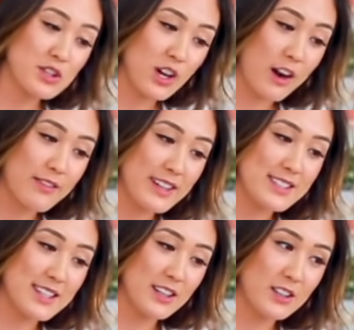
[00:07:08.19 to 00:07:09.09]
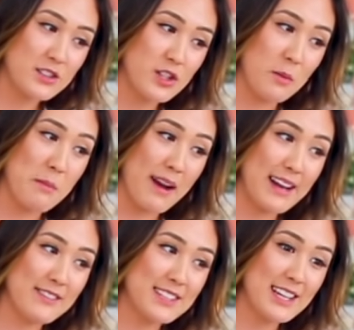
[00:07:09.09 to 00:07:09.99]
starving still, so might
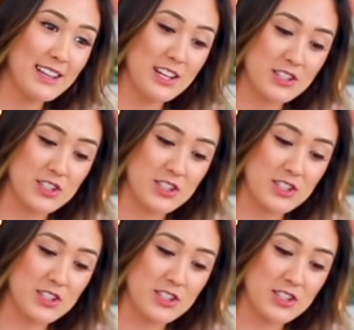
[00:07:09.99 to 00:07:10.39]
have to get lunch